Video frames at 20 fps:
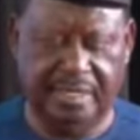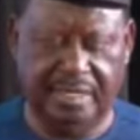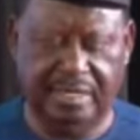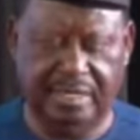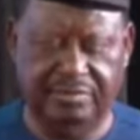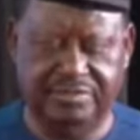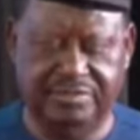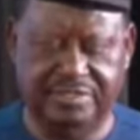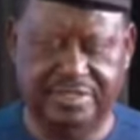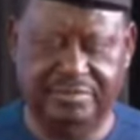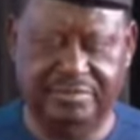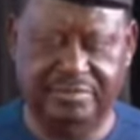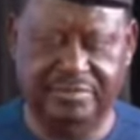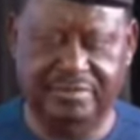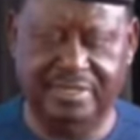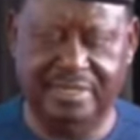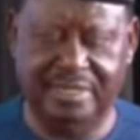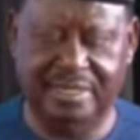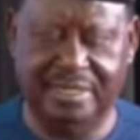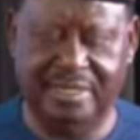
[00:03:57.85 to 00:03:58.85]
I have traveled
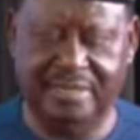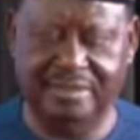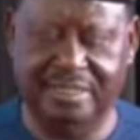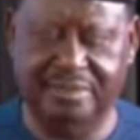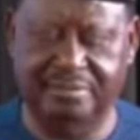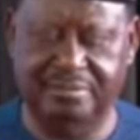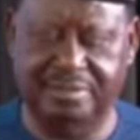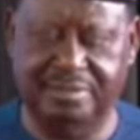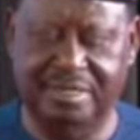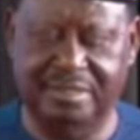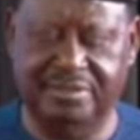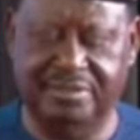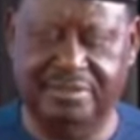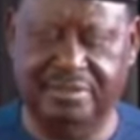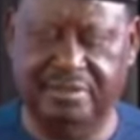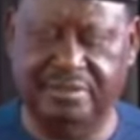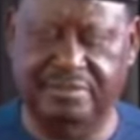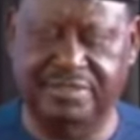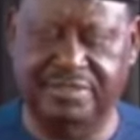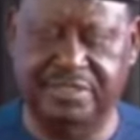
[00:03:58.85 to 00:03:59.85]
the length and breadth
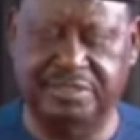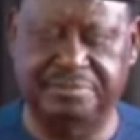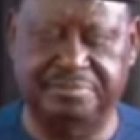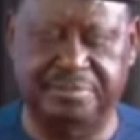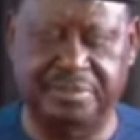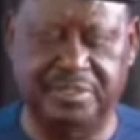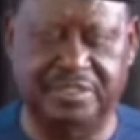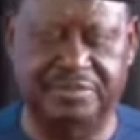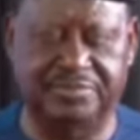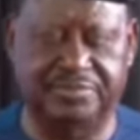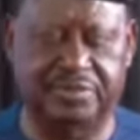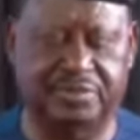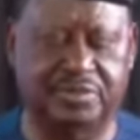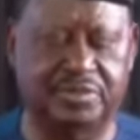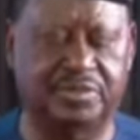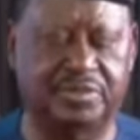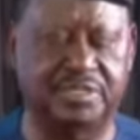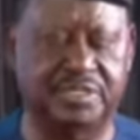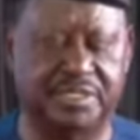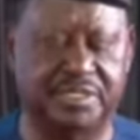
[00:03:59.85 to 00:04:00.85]
of this beautiful
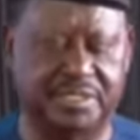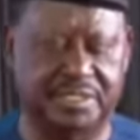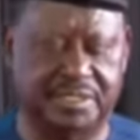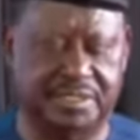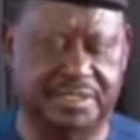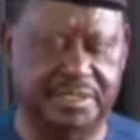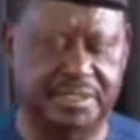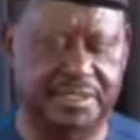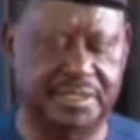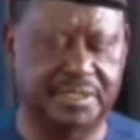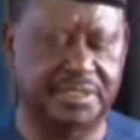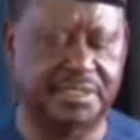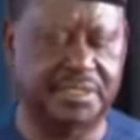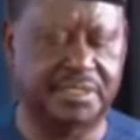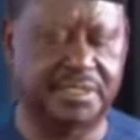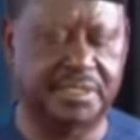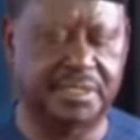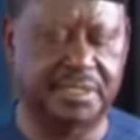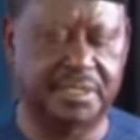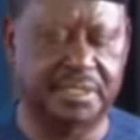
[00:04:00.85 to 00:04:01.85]
continent,
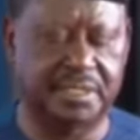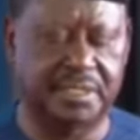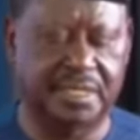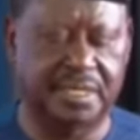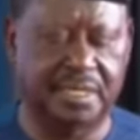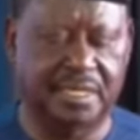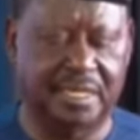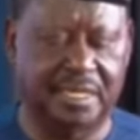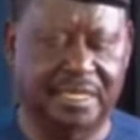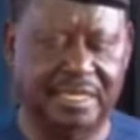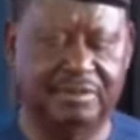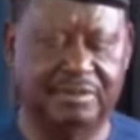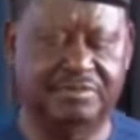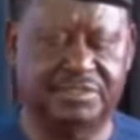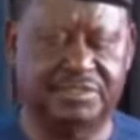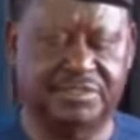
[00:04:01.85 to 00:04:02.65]
and I have